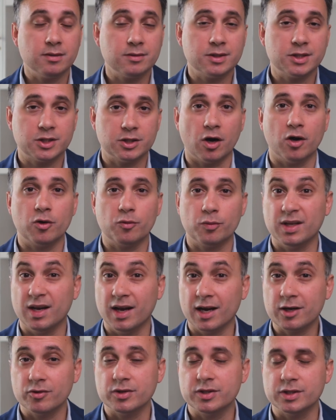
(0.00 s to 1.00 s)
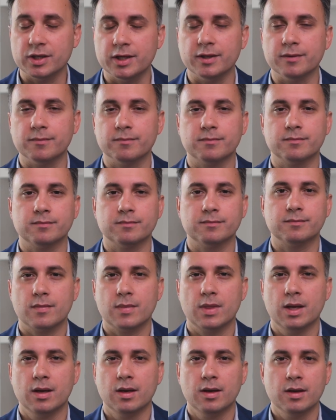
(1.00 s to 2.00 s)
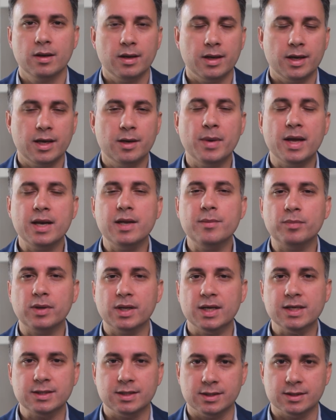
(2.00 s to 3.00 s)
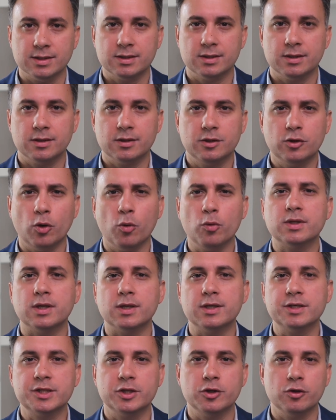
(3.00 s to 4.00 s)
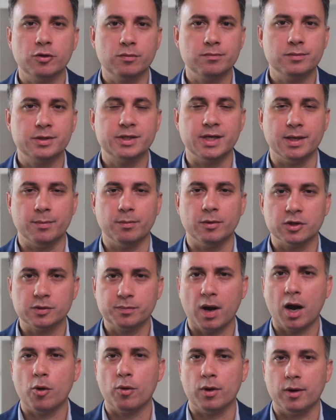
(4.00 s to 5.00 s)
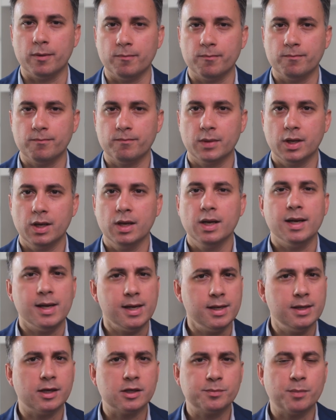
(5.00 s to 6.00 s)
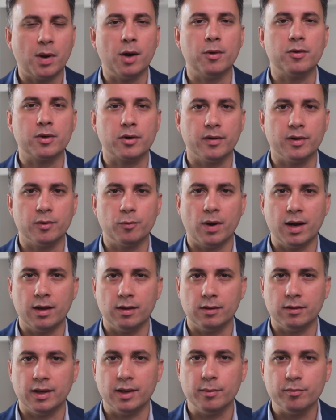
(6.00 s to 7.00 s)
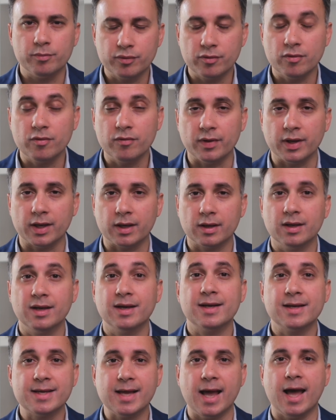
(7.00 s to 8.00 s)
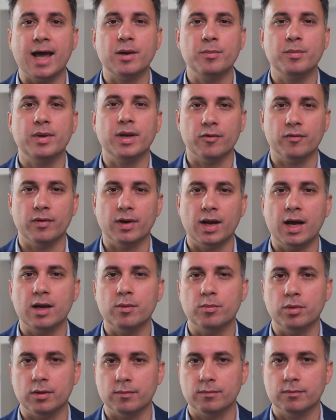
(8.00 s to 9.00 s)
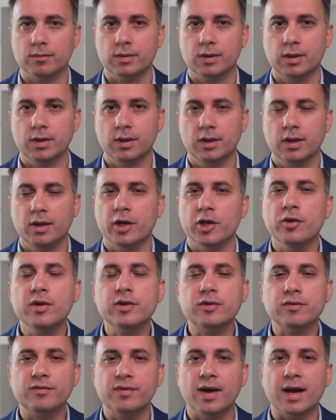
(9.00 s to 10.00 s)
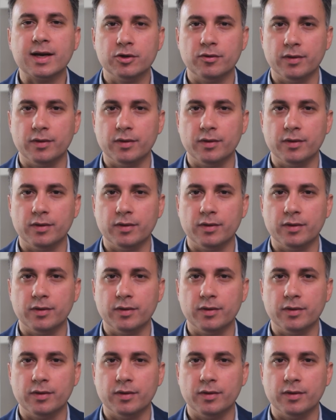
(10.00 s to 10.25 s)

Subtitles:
start with electricity. In many places, don't assume seamless power. India's power grid, while improving, can be unreliable. You need to factor